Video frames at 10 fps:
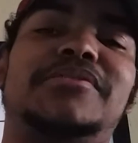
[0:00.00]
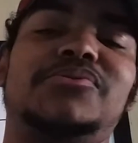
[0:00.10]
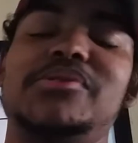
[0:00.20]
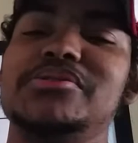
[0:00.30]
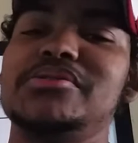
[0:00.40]

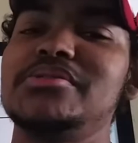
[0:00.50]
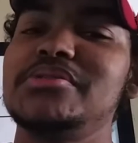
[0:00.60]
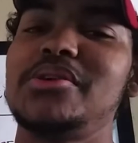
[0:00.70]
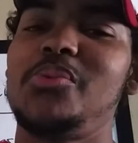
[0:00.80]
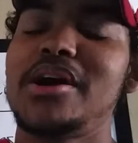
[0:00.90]
when you do
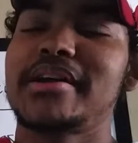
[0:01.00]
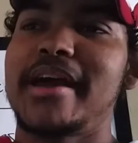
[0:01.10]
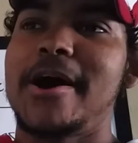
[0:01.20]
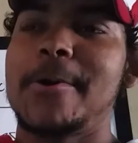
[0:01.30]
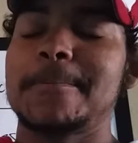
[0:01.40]
your
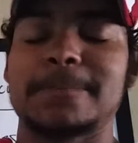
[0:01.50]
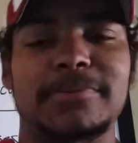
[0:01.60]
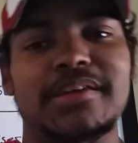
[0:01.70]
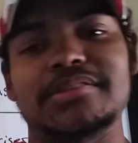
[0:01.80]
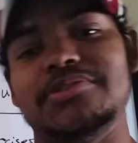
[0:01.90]
workout
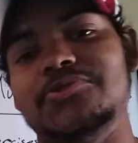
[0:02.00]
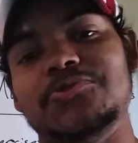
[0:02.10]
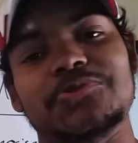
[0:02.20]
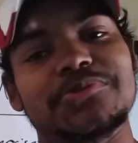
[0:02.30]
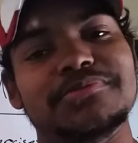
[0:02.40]
and
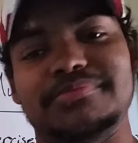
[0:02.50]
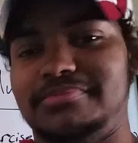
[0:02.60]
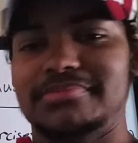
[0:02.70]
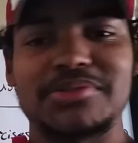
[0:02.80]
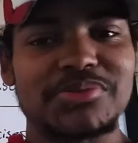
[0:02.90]
you
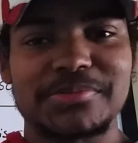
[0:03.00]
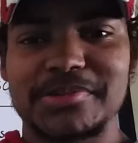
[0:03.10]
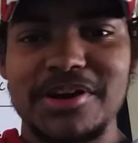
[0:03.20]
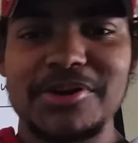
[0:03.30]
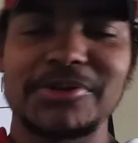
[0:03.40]
do
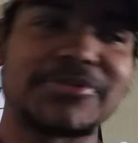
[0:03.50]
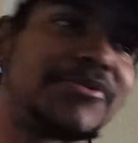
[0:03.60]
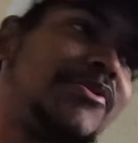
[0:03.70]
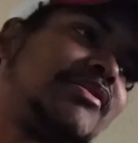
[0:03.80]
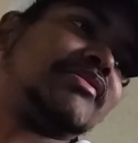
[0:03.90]
some curls,
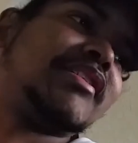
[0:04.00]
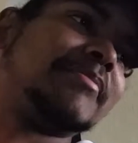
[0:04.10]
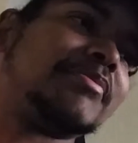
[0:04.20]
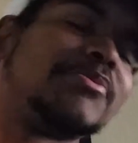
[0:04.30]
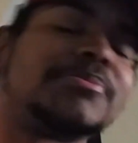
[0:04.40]
for
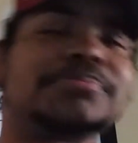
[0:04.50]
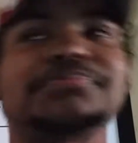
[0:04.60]
example,